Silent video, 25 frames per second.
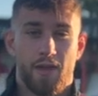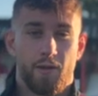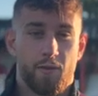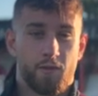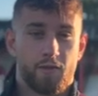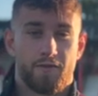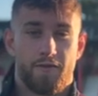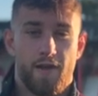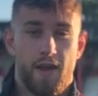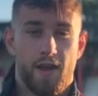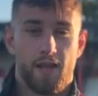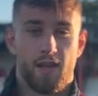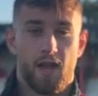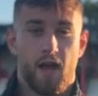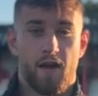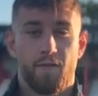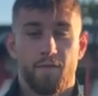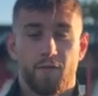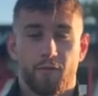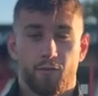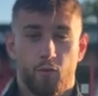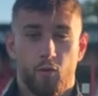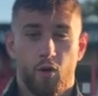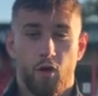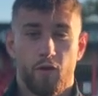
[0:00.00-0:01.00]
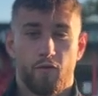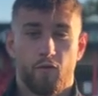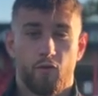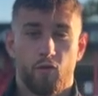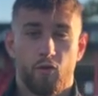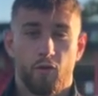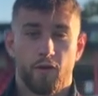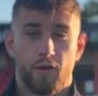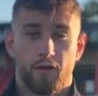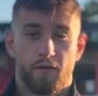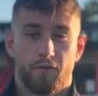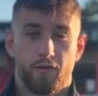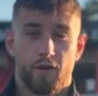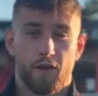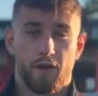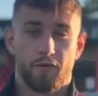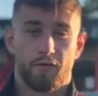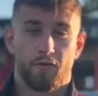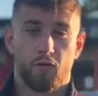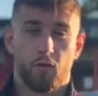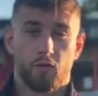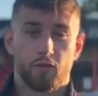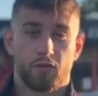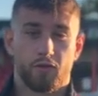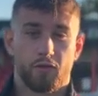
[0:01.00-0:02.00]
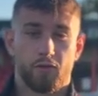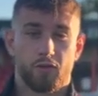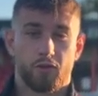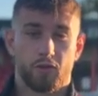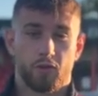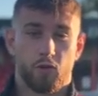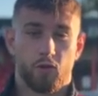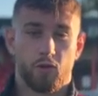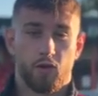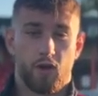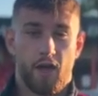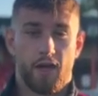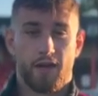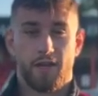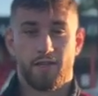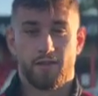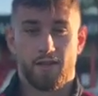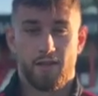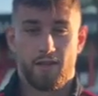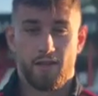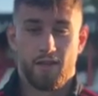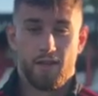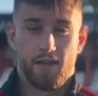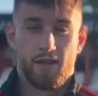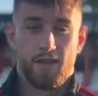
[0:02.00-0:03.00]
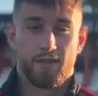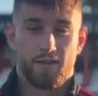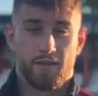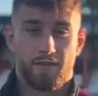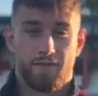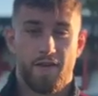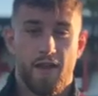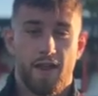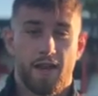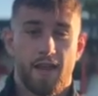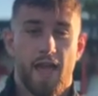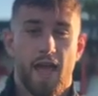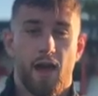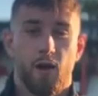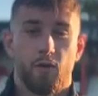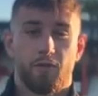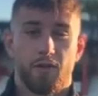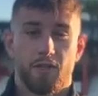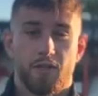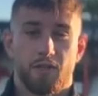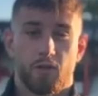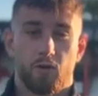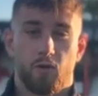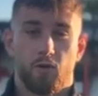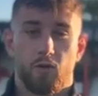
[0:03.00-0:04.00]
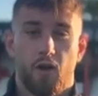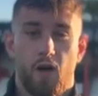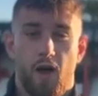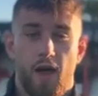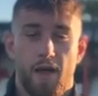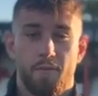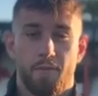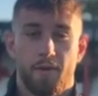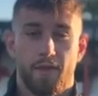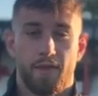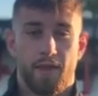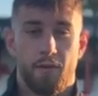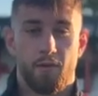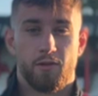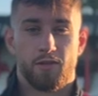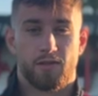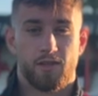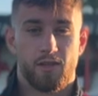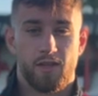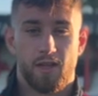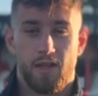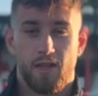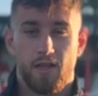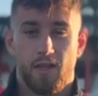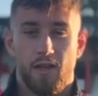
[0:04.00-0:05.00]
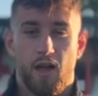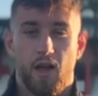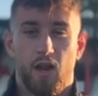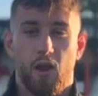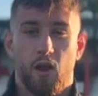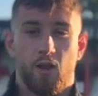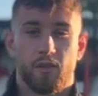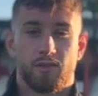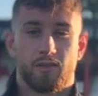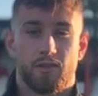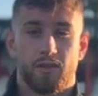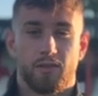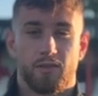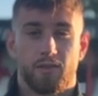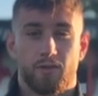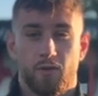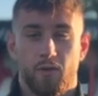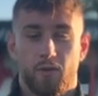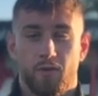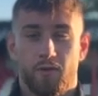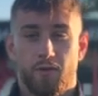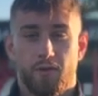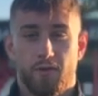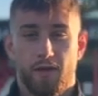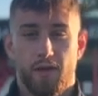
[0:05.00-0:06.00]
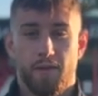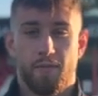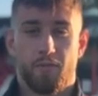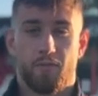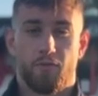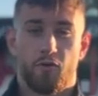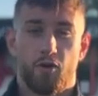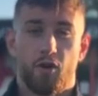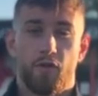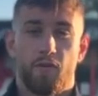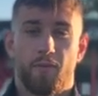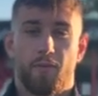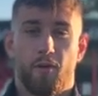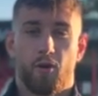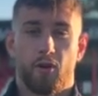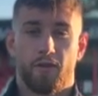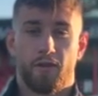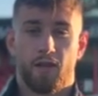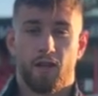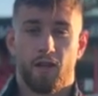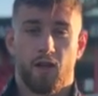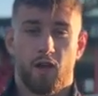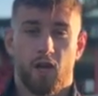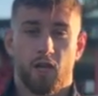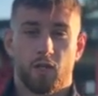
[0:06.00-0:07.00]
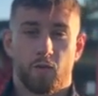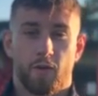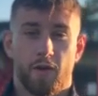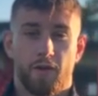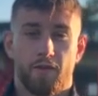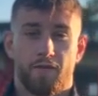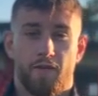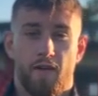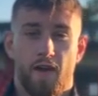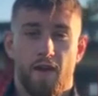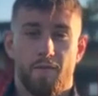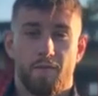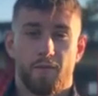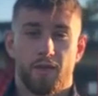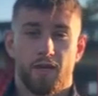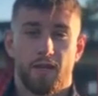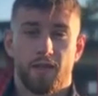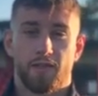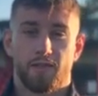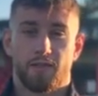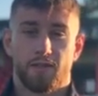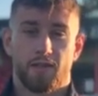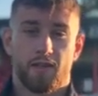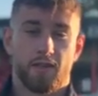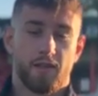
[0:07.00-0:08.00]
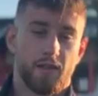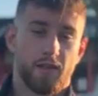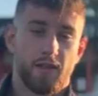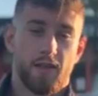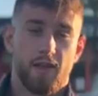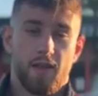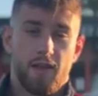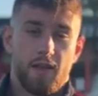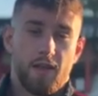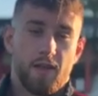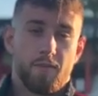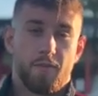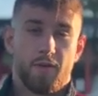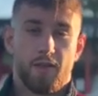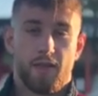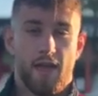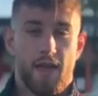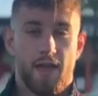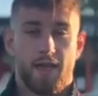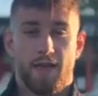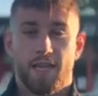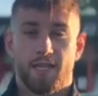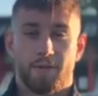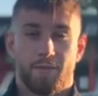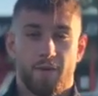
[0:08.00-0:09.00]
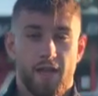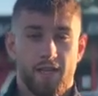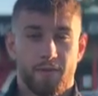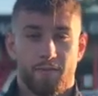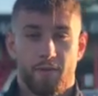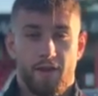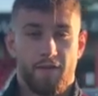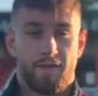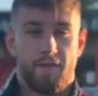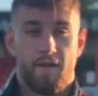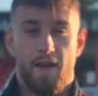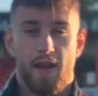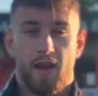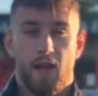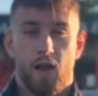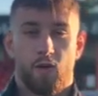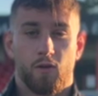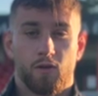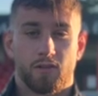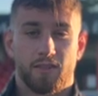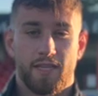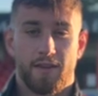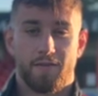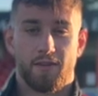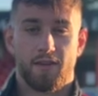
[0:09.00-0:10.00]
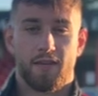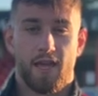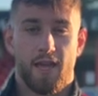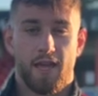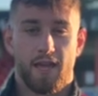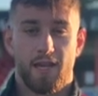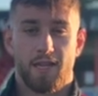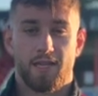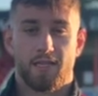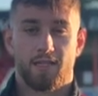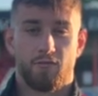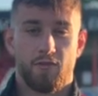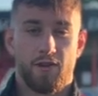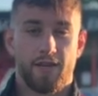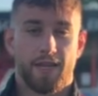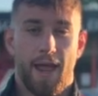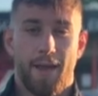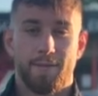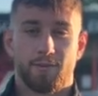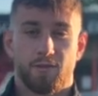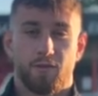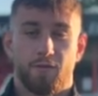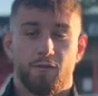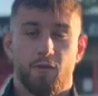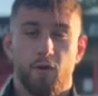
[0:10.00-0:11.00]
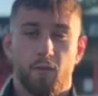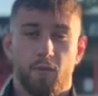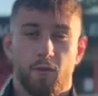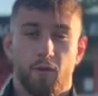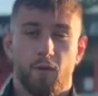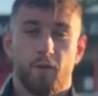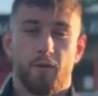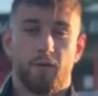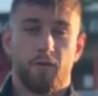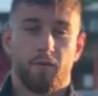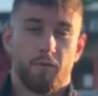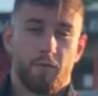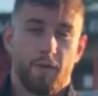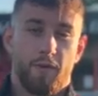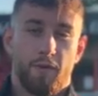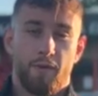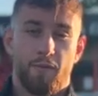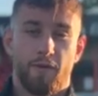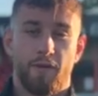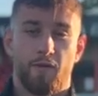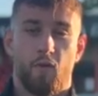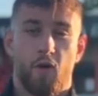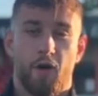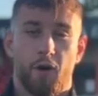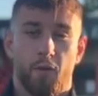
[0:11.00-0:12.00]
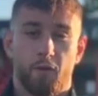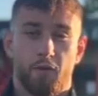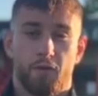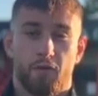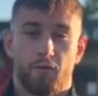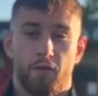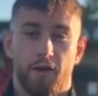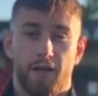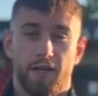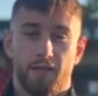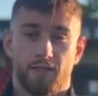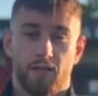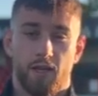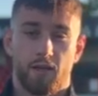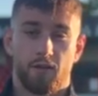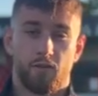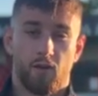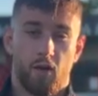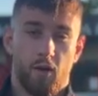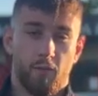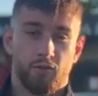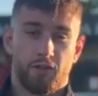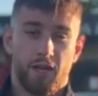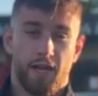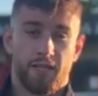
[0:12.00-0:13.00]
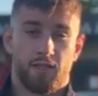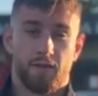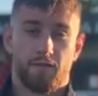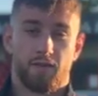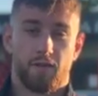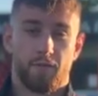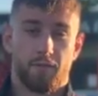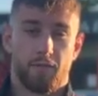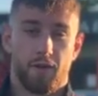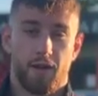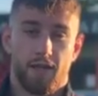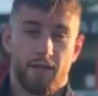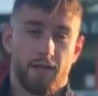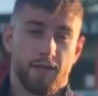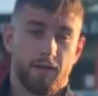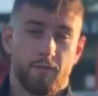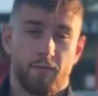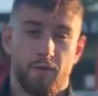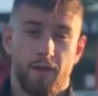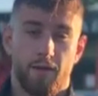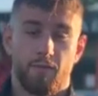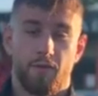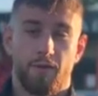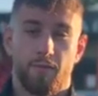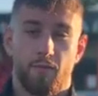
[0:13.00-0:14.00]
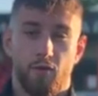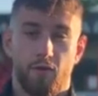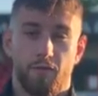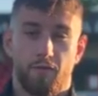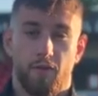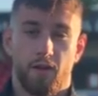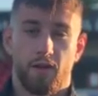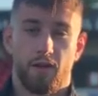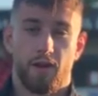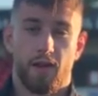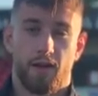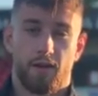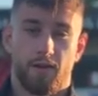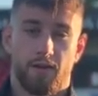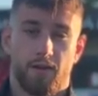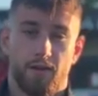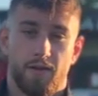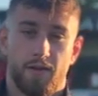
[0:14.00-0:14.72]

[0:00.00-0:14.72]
It was fairly comfortable overall, and a 4-2 scoreline is it's a fairly healthy scoreline. But there was a lot to sort of improve upon in the last 25 minutes. But yeah, it's been a very long 7 days, three games of football, and we've won all three. So objective complete, and we move on now.